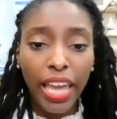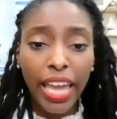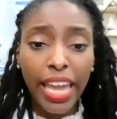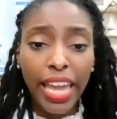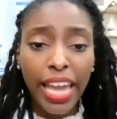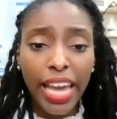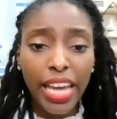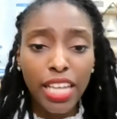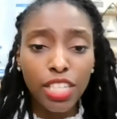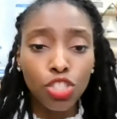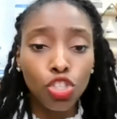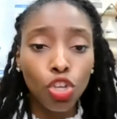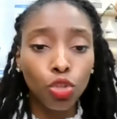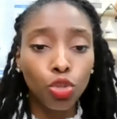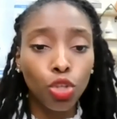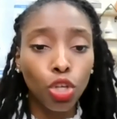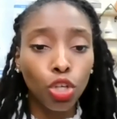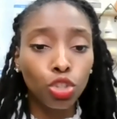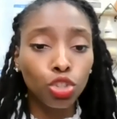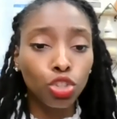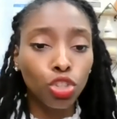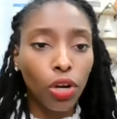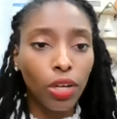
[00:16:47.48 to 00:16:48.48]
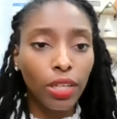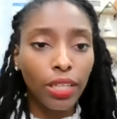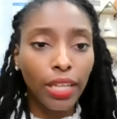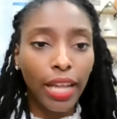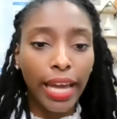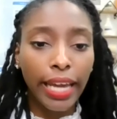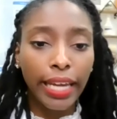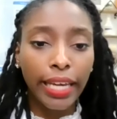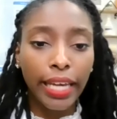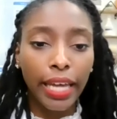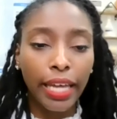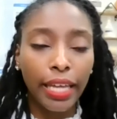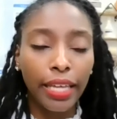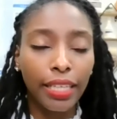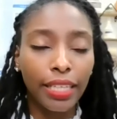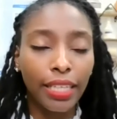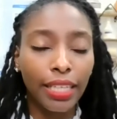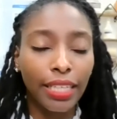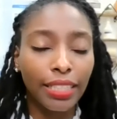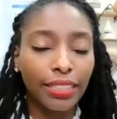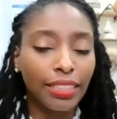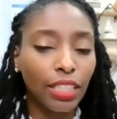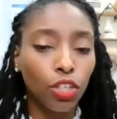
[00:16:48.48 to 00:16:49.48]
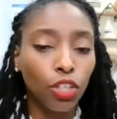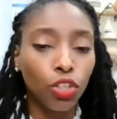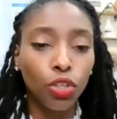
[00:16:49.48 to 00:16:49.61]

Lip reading: And so those are like, it's a